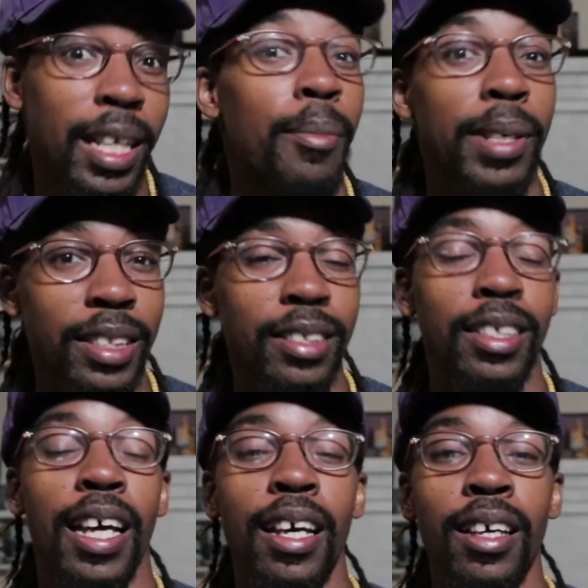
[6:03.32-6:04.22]
that I mentioned
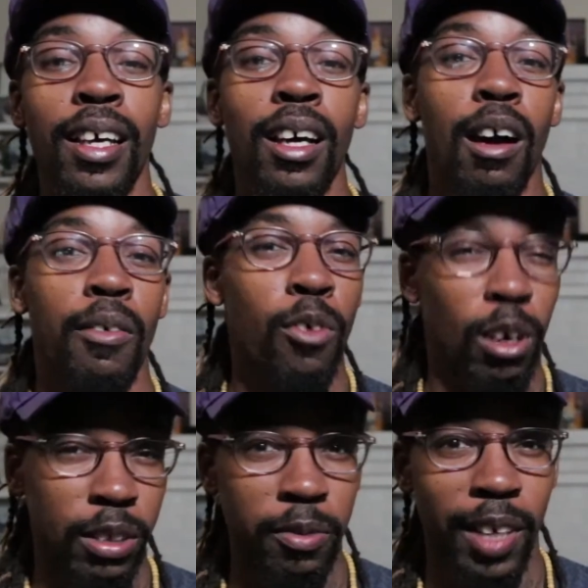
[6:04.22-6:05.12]
today. Of
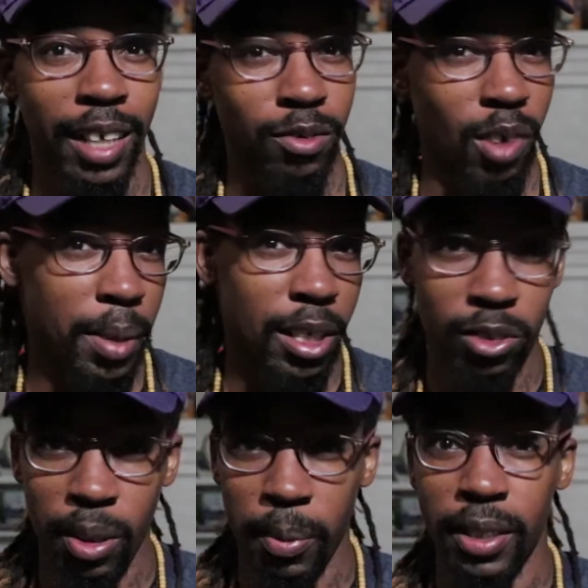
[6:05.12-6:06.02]
course, if you guys want me to do
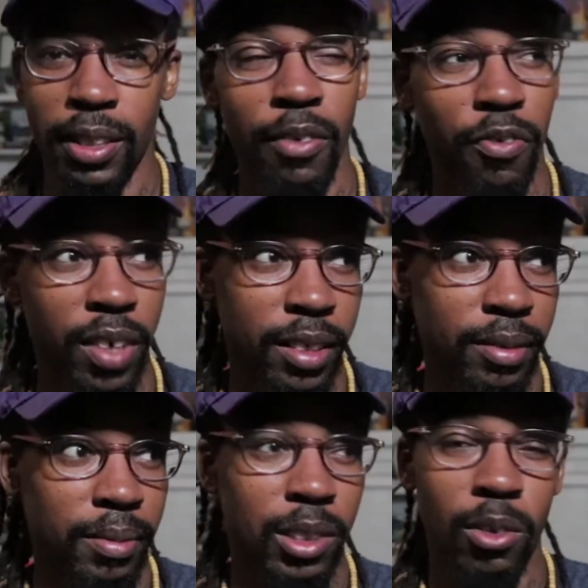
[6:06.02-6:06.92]
something different,
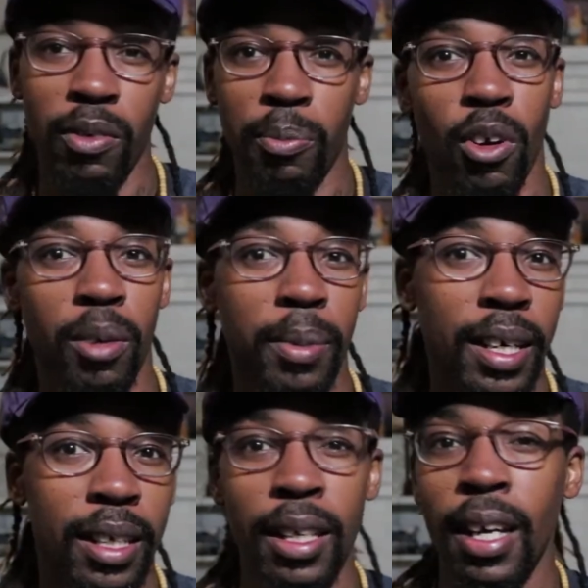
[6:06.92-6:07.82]
do a different
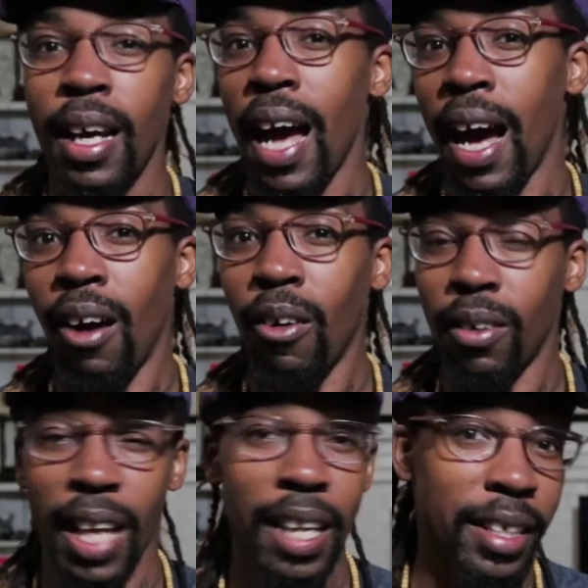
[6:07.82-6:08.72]
Pokemon, I'll
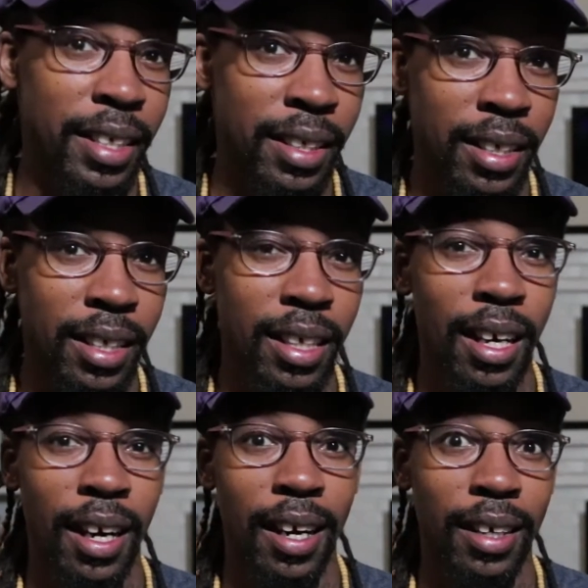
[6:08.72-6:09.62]
gladly
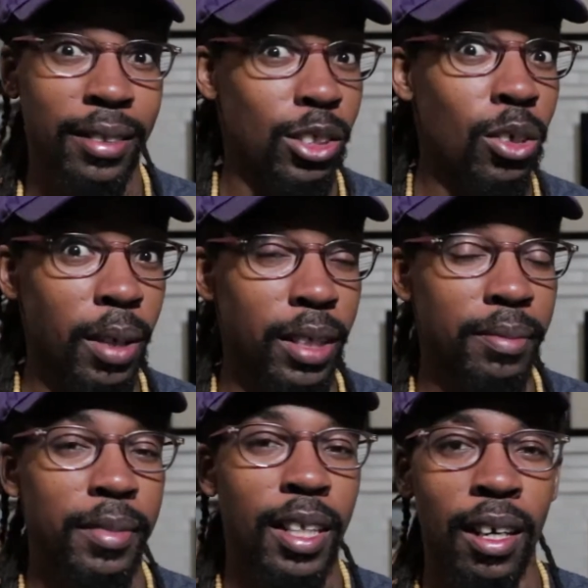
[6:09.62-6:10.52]
do one.
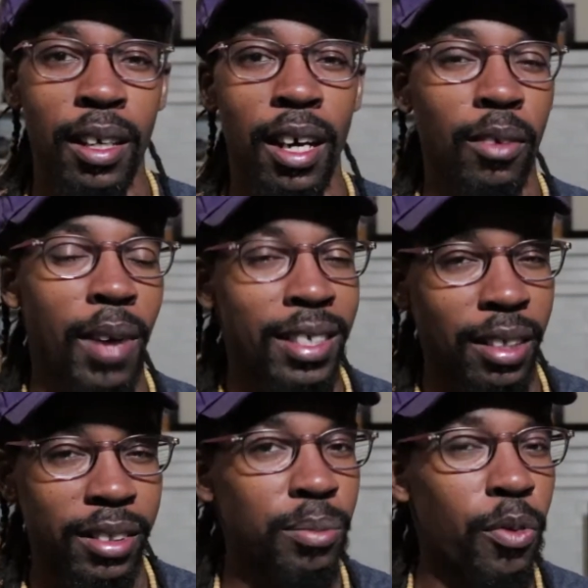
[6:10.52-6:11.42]
You know, otherwise
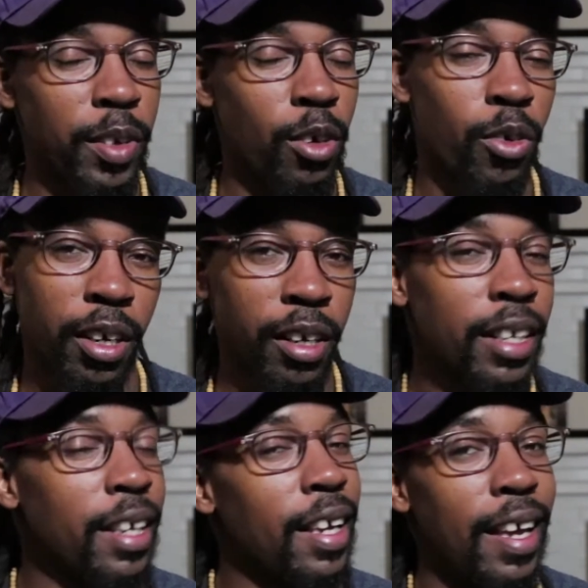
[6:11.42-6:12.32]
I'll just move in order
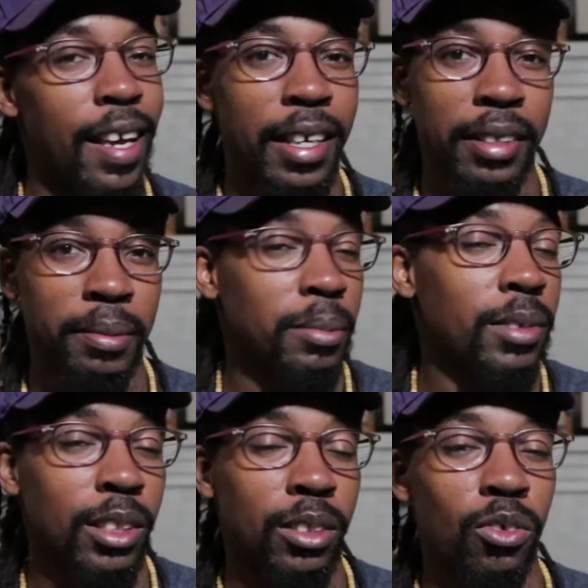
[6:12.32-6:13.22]
and
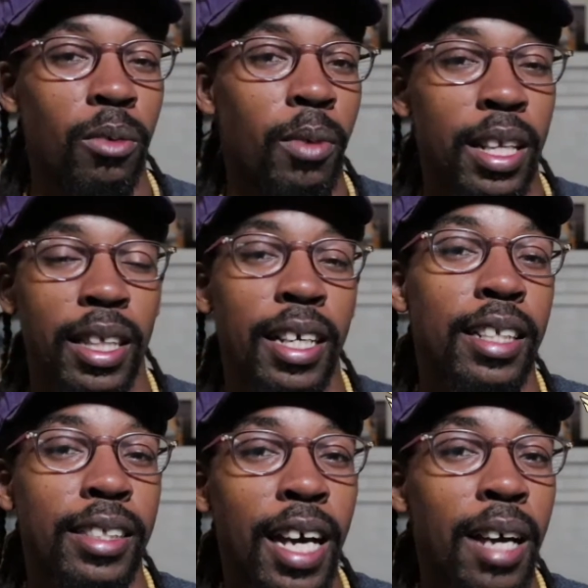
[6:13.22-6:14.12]
just do them one thing at
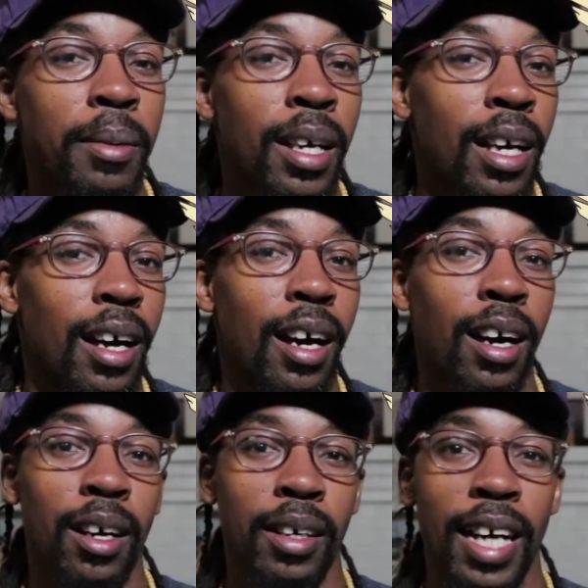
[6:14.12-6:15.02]
a time.
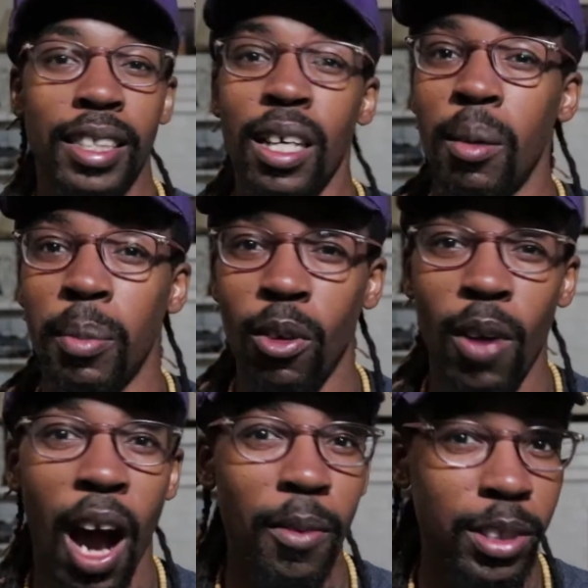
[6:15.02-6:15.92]
Guys, comment below,
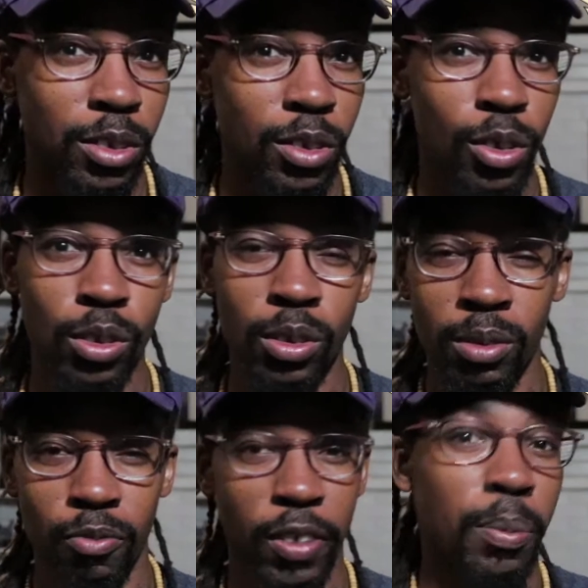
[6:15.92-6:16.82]
how would you use
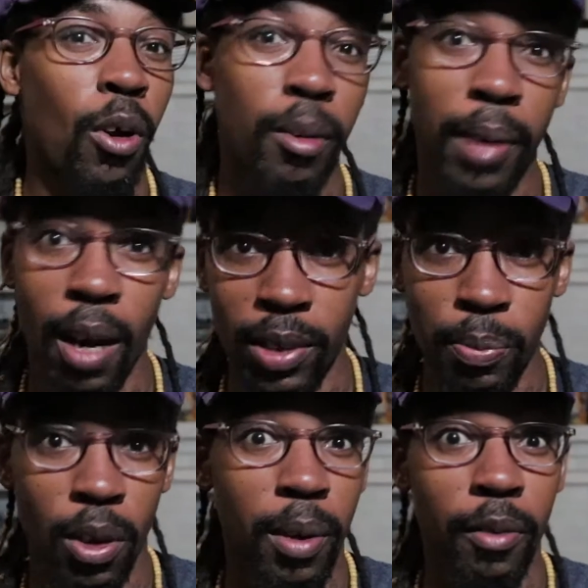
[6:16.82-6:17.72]
which Pokemon
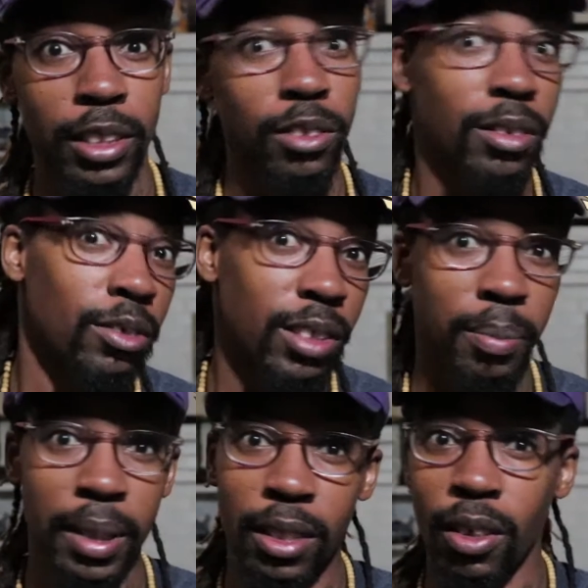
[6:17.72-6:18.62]
would you choose to
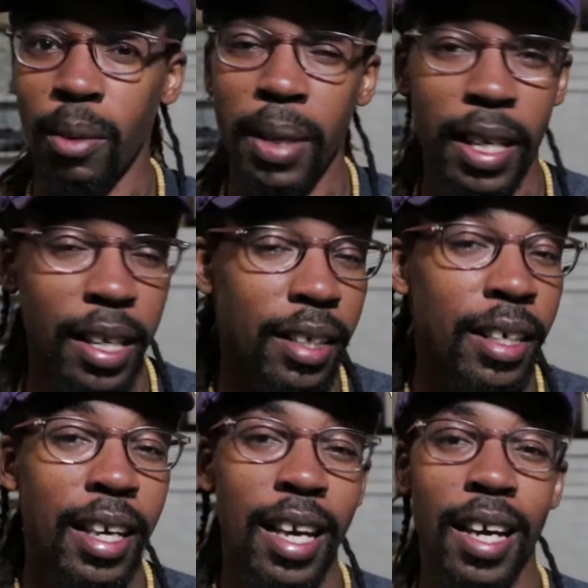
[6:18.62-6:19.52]
be your companion,
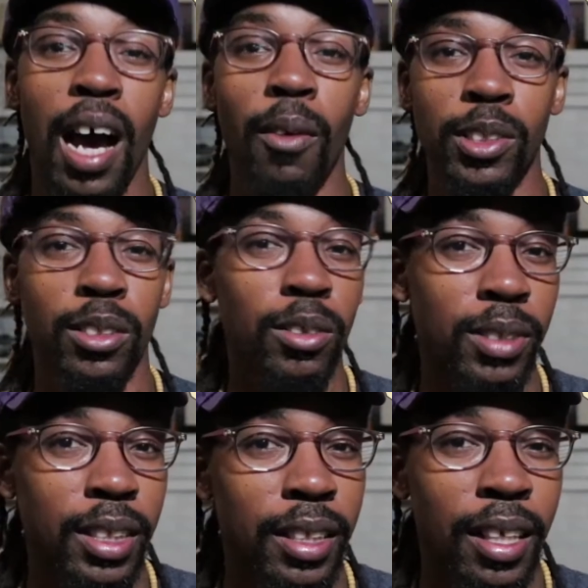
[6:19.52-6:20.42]
and how would you
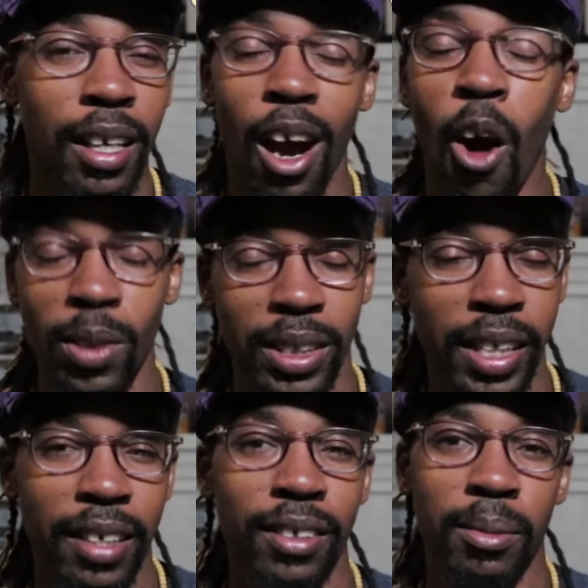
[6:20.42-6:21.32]
use it? Always
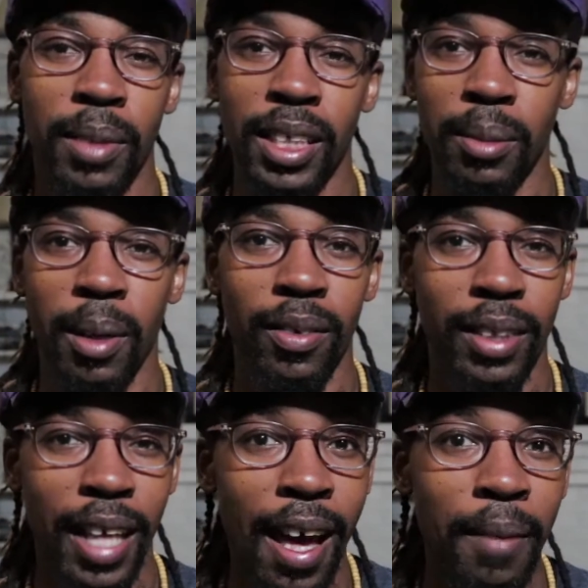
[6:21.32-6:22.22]
like hearing some things about
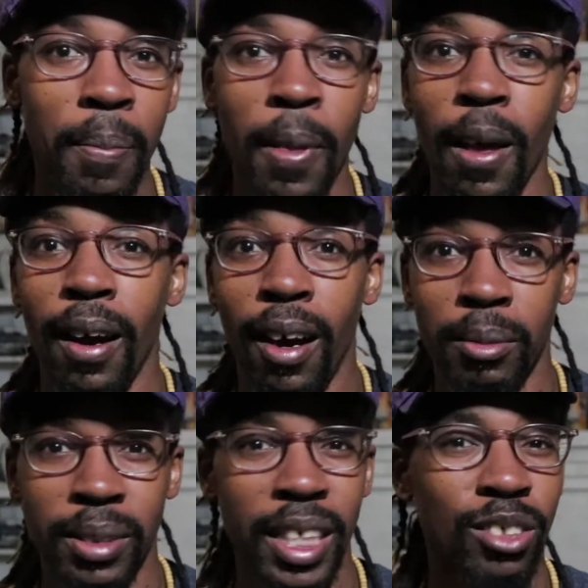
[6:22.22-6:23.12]
that.
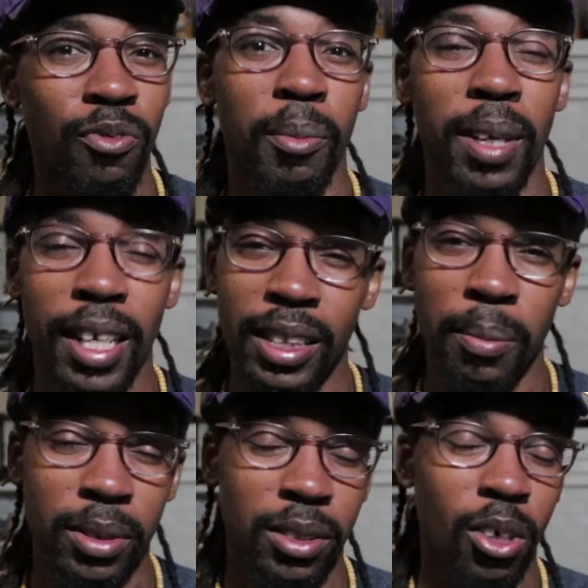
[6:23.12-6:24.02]
Stay tuned for my next
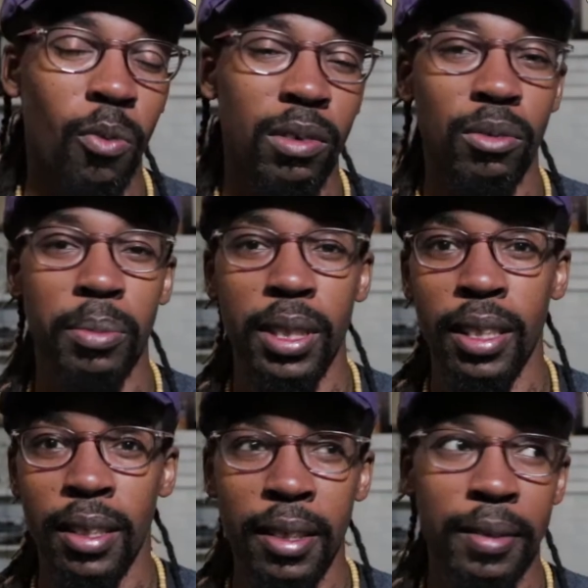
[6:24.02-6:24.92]
episode, which will be,